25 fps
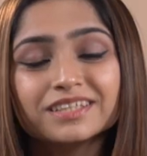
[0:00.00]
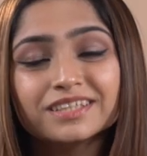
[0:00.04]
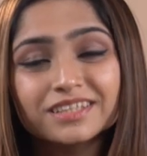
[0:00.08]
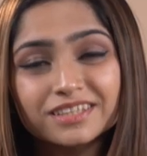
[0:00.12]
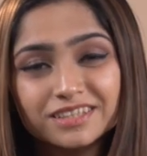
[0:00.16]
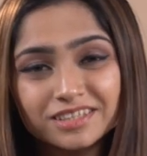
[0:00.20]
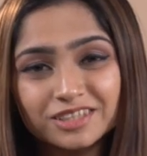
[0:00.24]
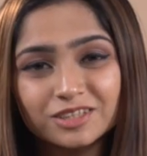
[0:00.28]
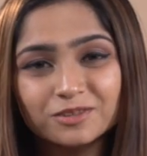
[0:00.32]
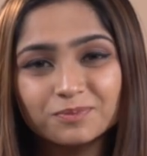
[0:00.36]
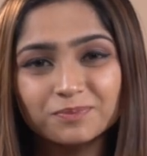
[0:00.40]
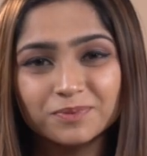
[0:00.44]

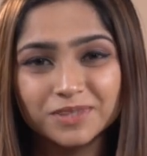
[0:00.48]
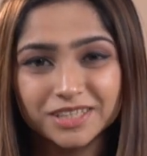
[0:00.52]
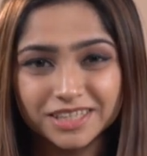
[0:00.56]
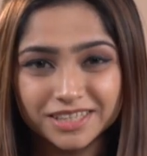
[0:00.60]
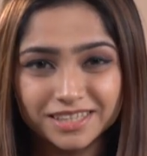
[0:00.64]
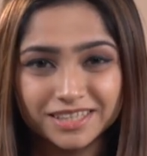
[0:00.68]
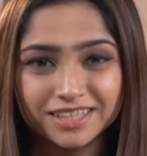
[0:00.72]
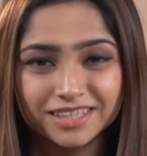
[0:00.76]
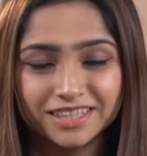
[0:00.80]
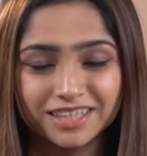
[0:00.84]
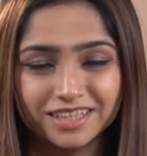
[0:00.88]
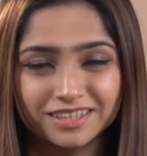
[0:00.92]
This is
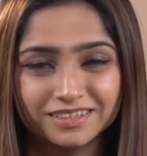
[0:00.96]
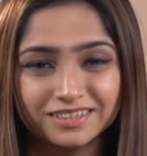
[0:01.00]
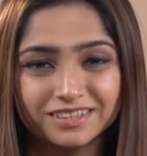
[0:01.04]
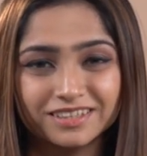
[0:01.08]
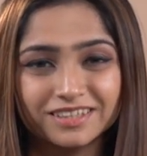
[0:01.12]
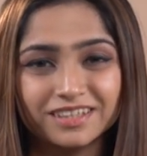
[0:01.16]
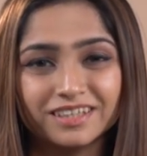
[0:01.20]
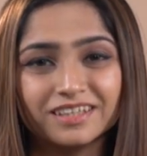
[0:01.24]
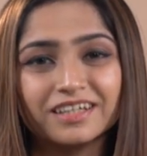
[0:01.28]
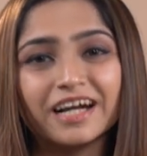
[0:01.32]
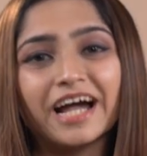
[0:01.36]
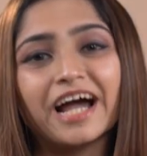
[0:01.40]
Preet
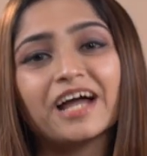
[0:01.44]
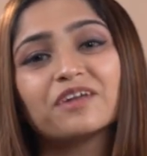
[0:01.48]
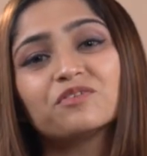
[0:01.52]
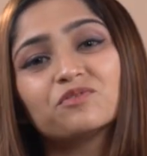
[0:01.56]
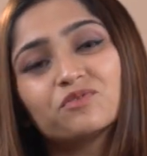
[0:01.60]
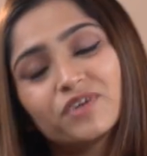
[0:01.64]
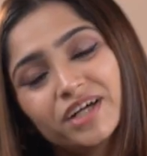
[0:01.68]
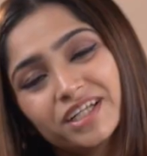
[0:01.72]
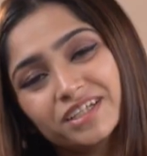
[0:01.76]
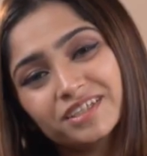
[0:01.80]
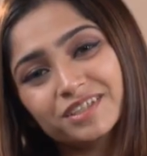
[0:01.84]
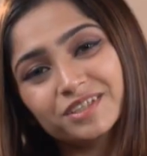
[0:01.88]
Ganatra and
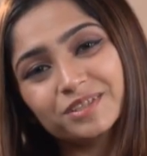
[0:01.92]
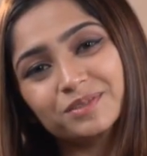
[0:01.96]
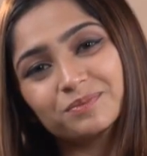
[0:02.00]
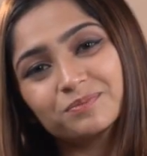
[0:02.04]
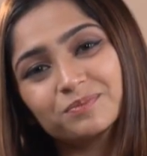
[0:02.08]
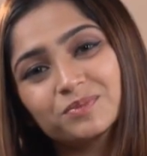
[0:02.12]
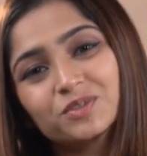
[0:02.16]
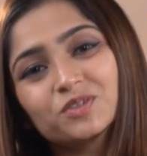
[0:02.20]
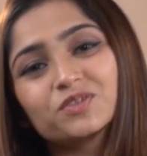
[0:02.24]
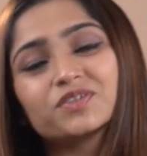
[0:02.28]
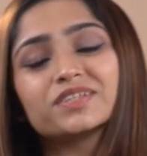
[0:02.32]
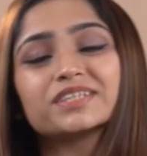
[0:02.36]

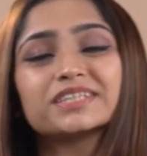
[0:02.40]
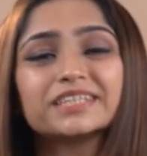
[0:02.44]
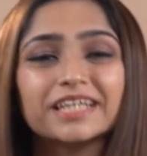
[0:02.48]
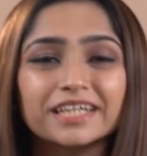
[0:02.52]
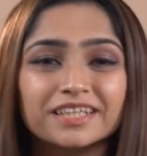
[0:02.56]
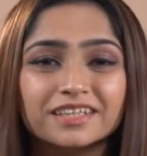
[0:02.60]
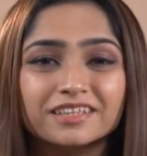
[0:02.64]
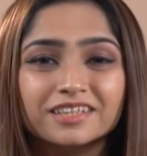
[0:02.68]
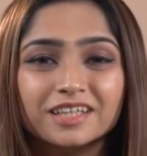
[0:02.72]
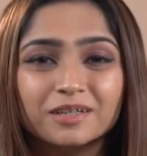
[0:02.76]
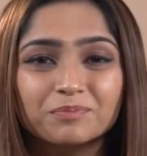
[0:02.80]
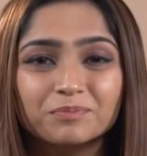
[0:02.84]
welcome to the
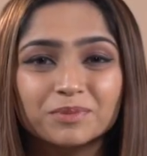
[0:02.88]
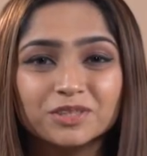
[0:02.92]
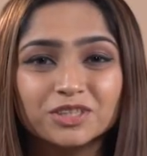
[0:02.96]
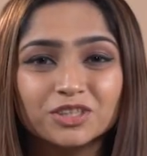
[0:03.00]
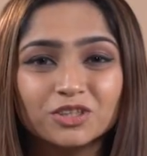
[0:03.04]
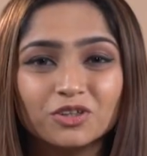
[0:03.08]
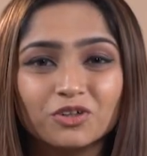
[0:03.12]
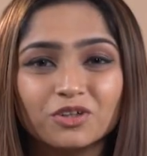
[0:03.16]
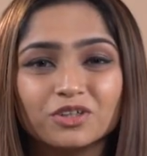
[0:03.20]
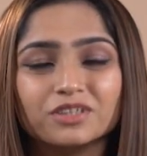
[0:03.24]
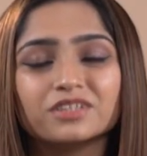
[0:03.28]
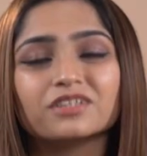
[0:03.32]
second
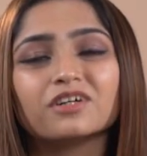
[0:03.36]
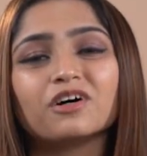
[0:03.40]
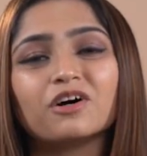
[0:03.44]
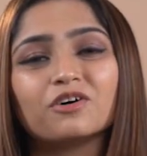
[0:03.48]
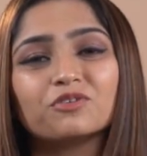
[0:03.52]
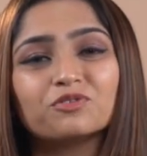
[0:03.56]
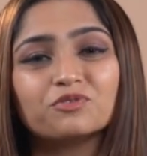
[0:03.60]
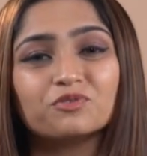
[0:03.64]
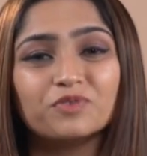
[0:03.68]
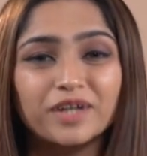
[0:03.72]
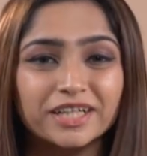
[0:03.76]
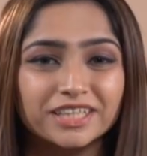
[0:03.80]
episode
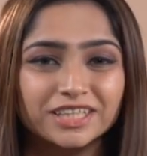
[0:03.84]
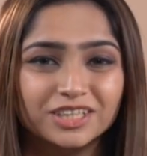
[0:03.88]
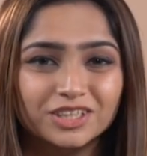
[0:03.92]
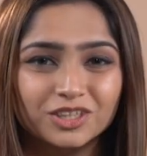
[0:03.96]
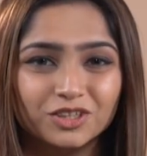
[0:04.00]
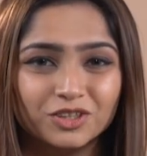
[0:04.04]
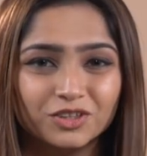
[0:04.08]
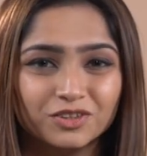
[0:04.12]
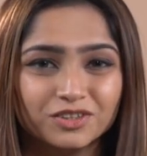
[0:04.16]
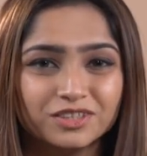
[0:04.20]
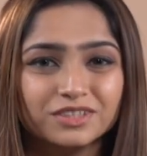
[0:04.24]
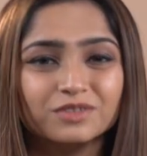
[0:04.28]
of Wedding
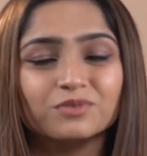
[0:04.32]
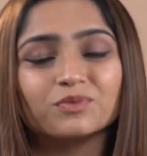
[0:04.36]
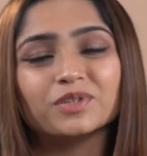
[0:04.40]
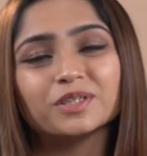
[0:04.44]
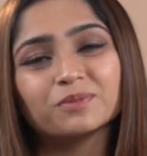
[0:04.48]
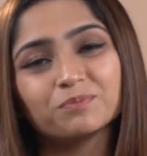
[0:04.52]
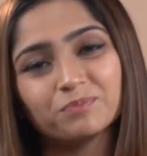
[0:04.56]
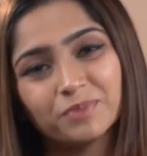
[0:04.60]
Looks with